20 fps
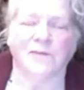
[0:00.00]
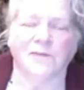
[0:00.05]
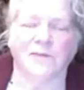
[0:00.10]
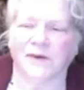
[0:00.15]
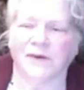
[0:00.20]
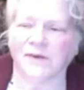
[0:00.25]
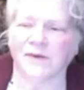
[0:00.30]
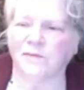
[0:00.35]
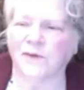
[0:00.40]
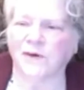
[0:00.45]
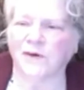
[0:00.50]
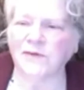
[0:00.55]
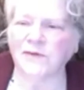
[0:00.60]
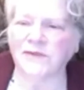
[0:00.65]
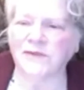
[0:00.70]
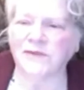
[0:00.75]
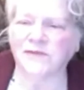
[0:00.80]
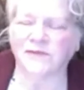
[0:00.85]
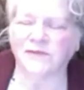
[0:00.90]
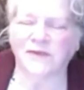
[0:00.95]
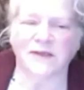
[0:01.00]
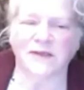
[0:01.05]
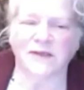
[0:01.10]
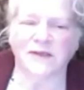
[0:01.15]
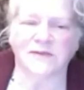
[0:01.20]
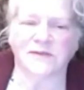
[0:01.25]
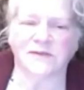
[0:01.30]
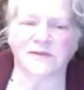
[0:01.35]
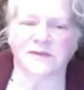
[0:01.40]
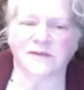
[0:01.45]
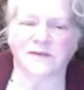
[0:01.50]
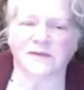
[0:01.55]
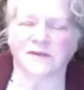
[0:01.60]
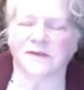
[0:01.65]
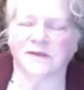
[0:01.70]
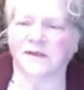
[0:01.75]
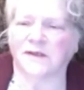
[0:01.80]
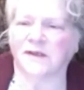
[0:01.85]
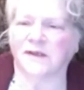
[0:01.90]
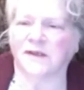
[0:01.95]
But most of these
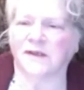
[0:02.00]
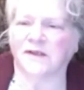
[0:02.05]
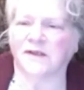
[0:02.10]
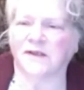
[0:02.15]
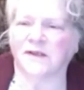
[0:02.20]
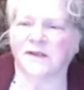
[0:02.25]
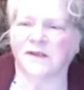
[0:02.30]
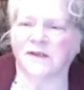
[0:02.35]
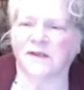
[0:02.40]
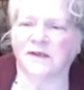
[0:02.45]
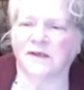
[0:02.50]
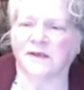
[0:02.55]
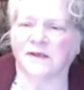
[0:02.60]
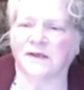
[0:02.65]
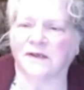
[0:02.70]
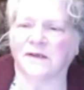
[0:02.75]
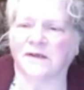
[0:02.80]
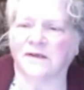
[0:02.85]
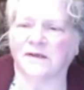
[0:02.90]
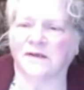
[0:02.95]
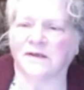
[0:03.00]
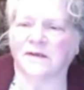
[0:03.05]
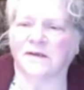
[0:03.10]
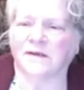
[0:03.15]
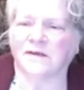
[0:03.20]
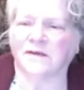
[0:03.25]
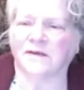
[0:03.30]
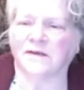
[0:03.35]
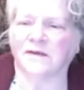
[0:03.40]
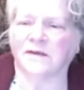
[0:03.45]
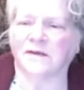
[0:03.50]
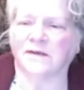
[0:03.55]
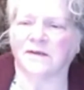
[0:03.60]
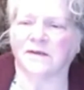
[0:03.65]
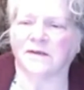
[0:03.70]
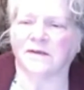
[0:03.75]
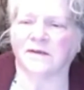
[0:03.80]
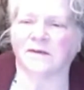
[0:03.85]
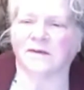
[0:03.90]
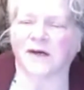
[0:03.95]
the
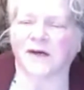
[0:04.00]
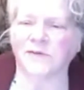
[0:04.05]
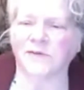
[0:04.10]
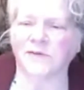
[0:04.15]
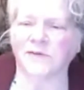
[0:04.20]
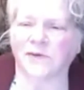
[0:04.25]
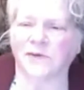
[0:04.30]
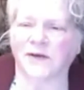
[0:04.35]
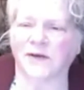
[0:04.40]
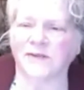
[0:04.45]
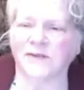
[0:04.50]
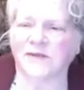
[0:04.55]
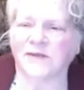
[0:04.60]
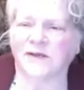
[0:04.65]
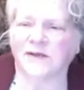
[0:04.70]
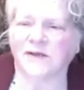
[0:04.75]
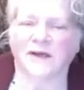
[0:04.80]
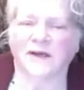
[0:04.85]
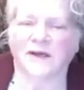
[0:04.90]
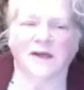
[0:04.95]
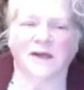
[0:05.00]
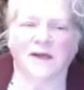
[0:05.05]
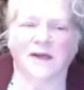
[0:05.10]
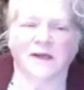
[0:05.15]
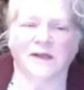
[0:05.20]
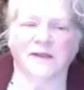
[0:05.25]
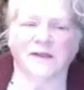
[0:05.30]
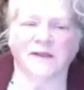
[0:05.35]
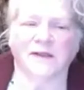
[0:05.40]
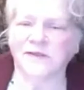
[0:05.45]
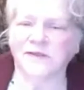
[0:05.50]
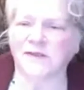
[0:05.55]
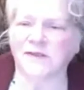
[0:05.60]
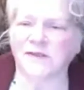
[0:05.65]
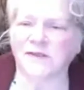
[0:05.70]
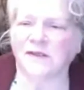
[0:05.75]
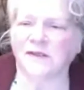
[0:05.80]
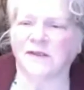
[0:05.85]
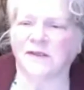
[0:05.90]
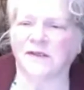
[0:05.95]
housewights, at least
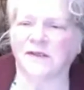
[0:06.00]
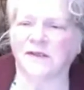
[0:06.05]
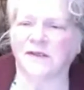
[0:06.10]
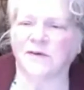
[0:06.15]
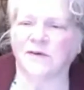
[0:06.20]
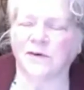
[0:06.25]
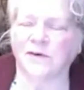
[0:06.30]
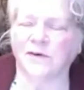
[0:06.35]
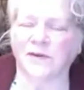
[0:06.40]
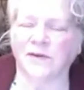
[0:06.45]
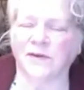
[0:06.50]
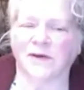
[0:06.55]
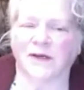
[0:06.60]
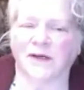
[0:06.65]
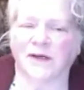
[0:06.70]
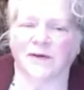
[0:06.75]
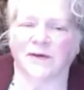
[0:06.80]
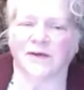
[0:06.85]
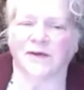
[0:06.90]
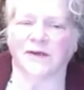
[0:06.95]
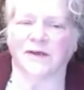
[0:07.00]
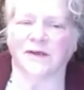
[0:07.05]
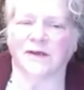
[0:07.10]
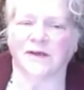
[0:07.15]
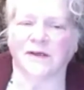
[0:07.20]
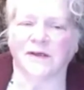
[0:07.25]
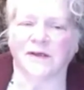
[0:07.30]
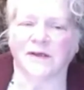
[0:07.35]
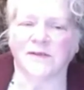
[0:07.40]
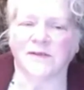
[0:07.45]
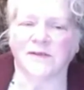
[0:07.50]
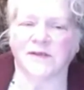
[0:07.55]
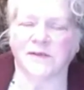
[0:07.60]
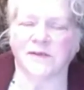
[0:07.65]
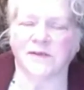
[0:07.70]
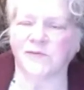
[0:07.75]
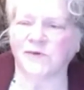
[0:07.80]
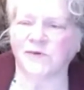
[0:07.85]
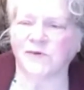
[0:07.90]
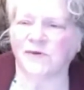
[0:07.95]
in the northern area, seem
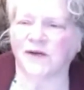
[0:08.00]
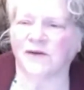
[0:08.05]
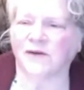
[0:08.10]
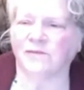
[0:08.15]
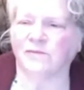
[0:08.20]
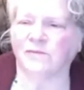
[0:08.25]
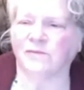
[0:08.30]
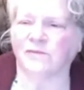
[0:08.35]
to